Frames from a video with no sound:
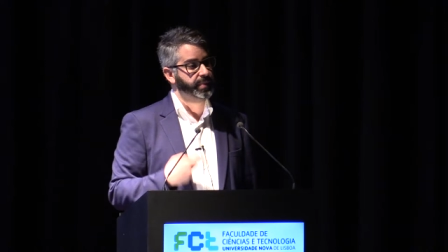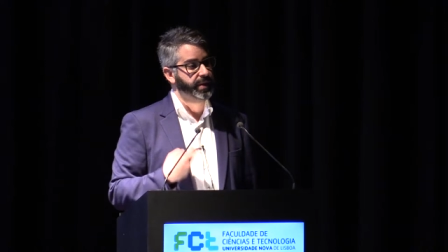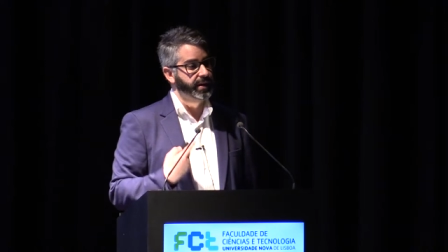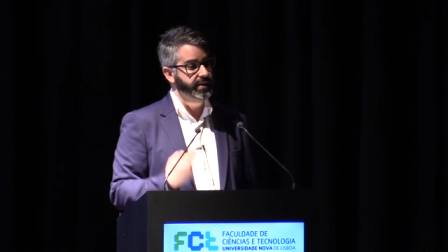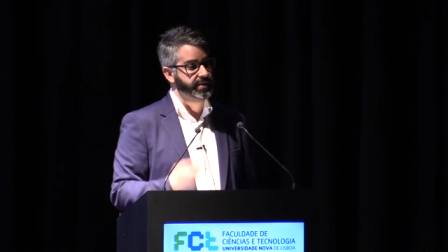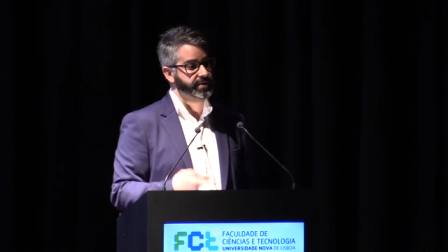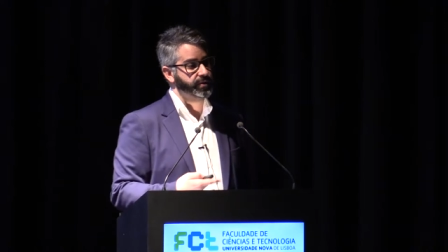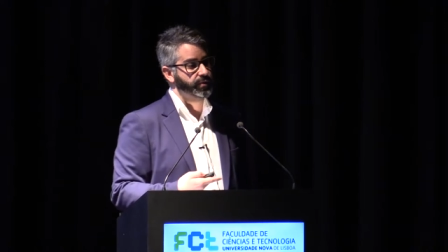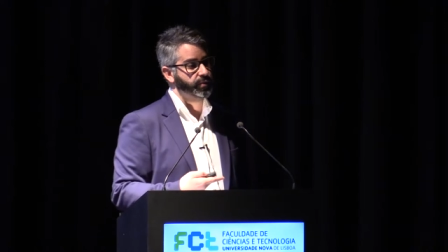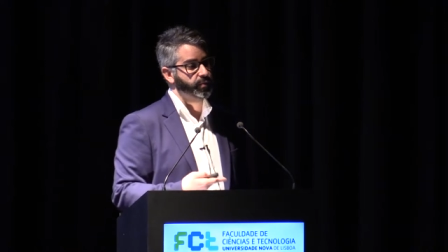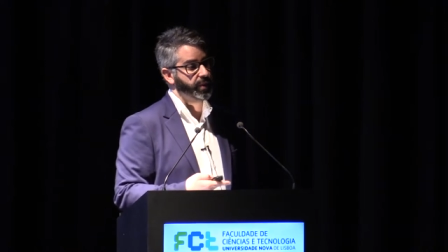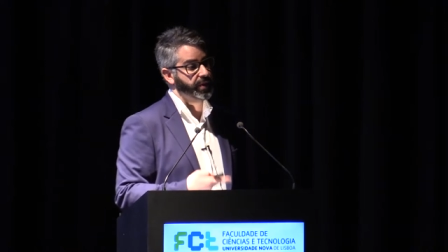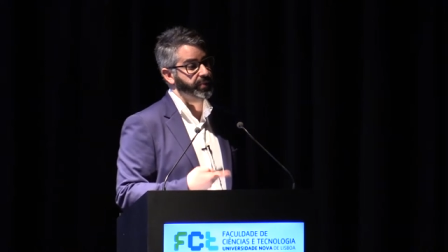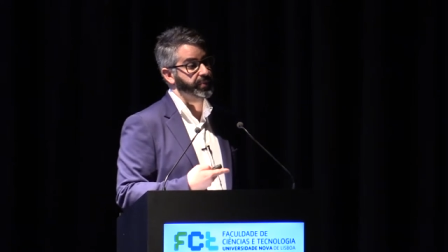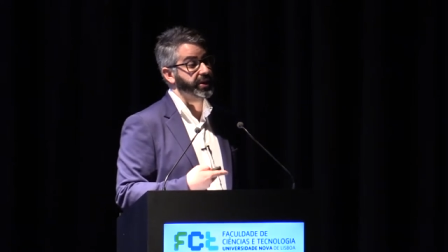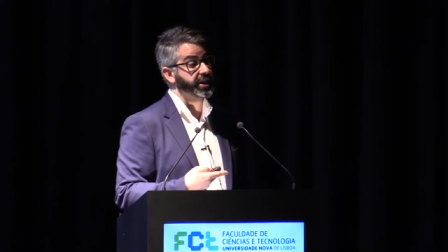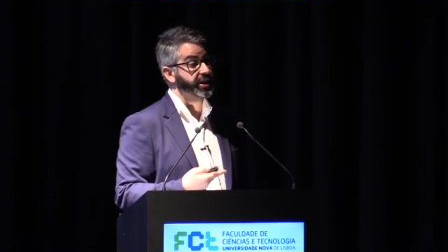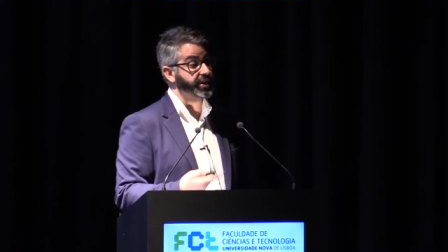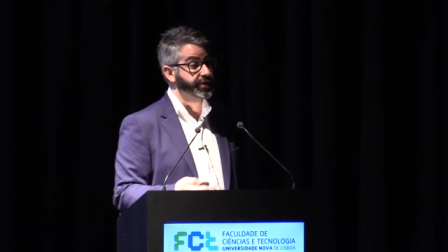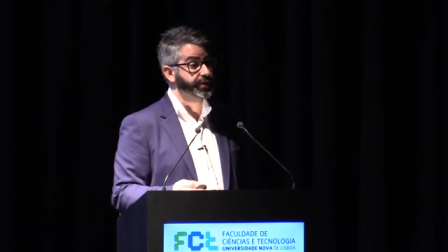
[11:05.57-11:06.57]
but also what
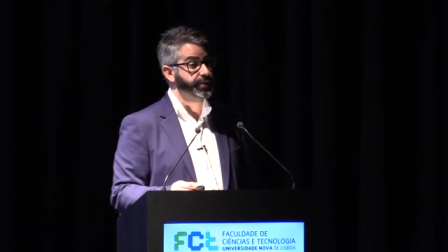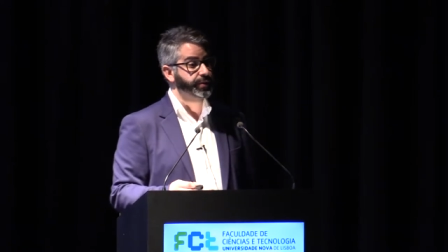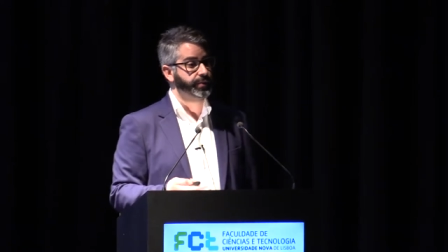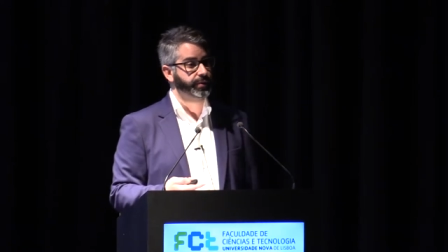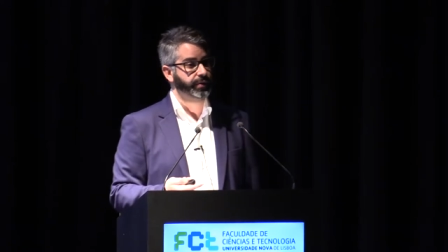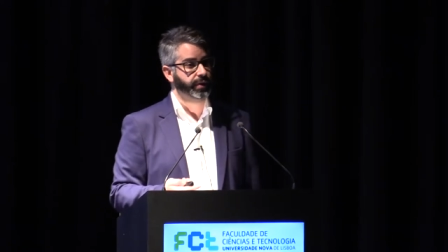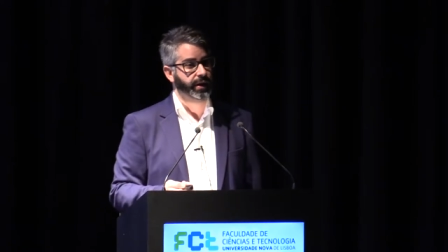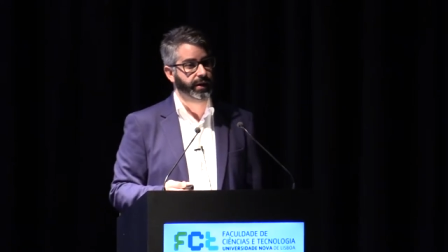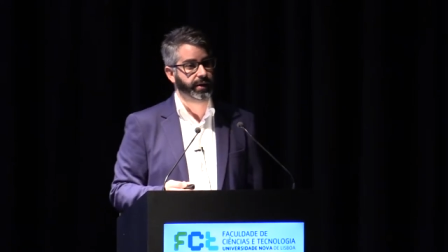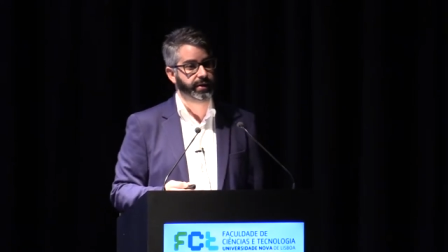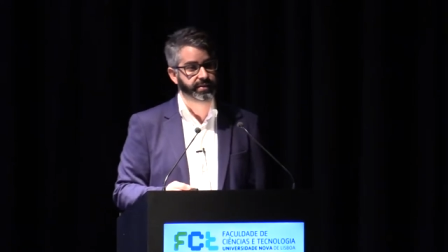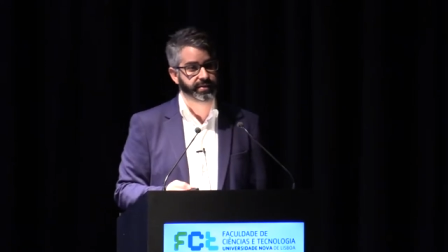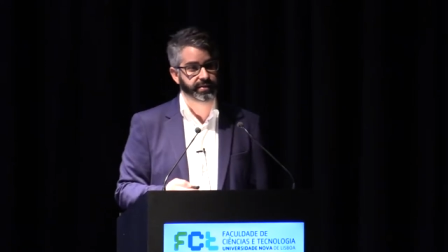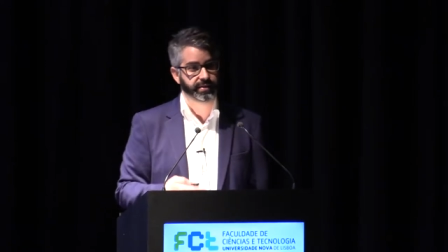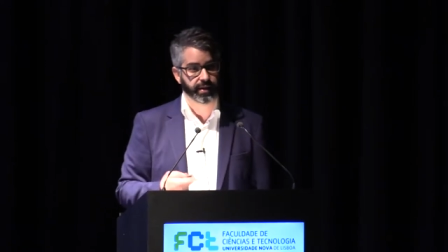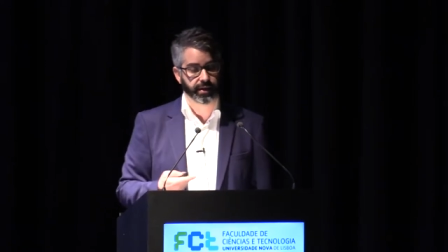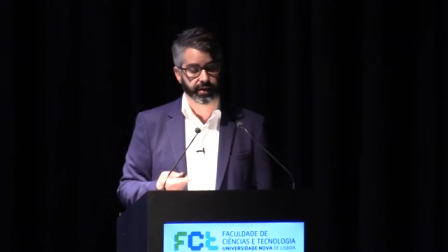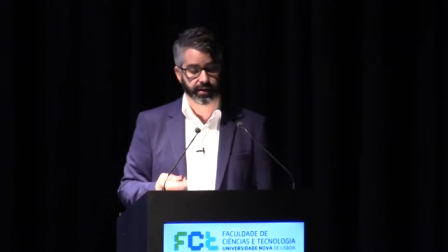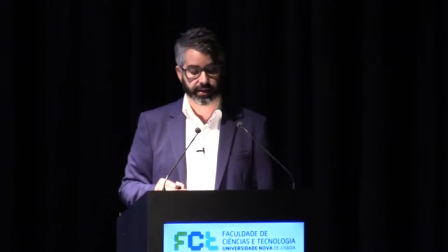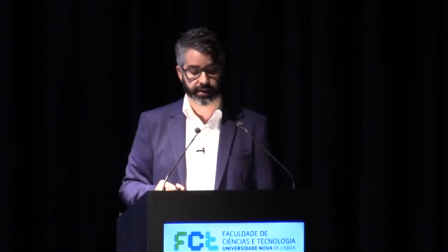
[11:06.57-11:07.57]
we can do
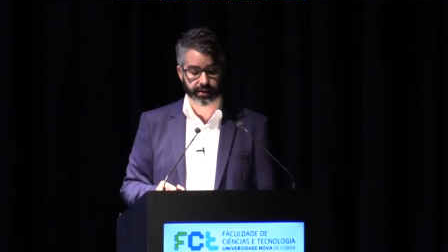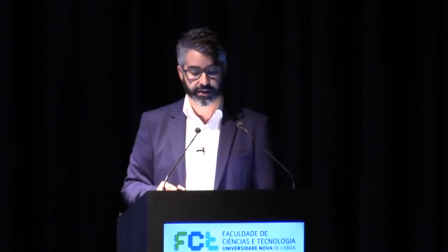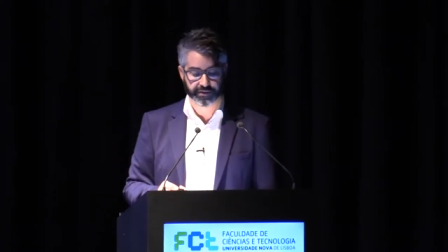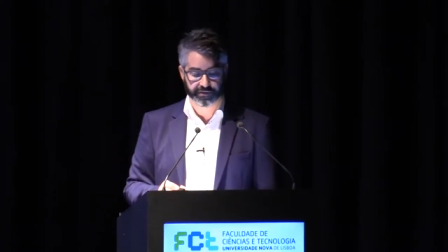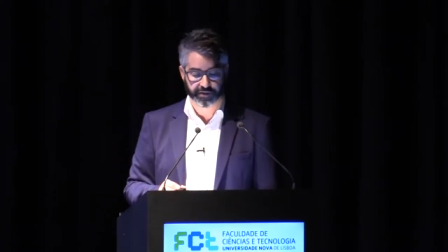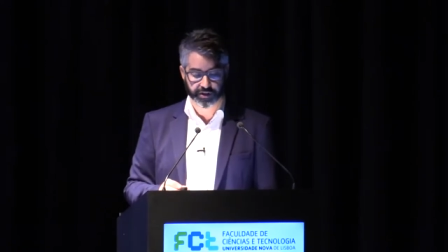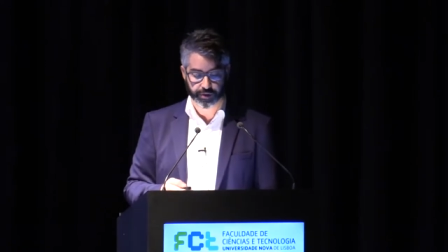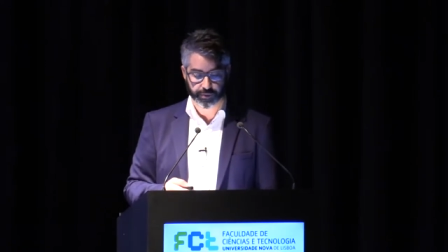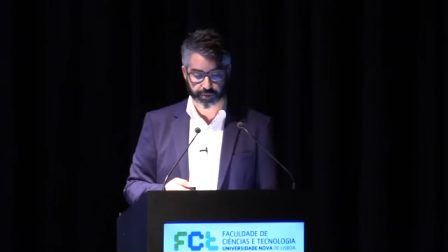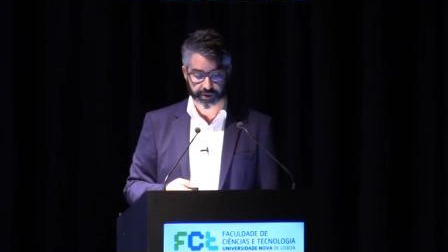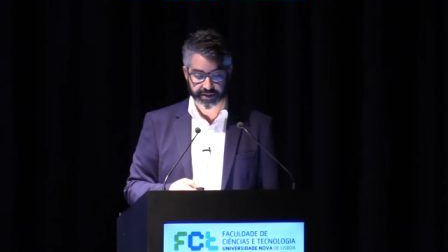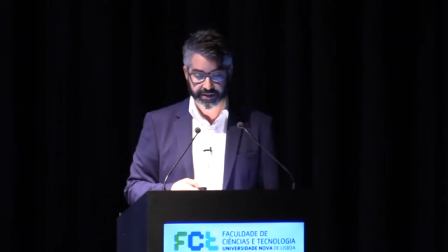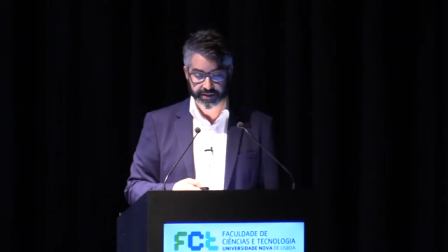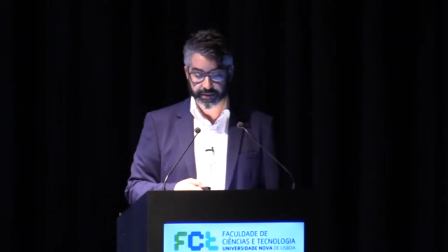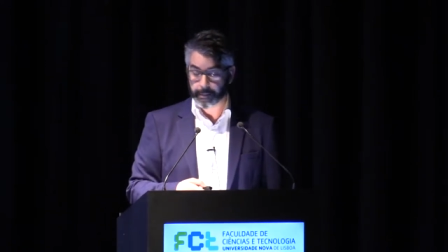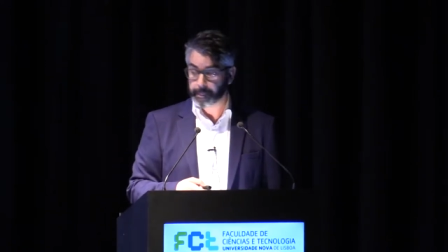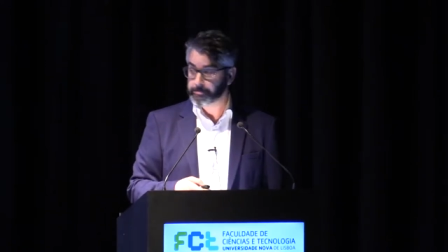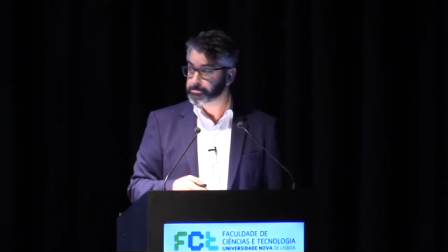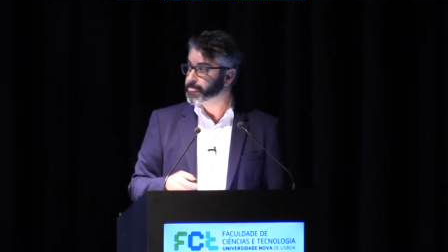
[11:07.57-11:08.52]
as individuals.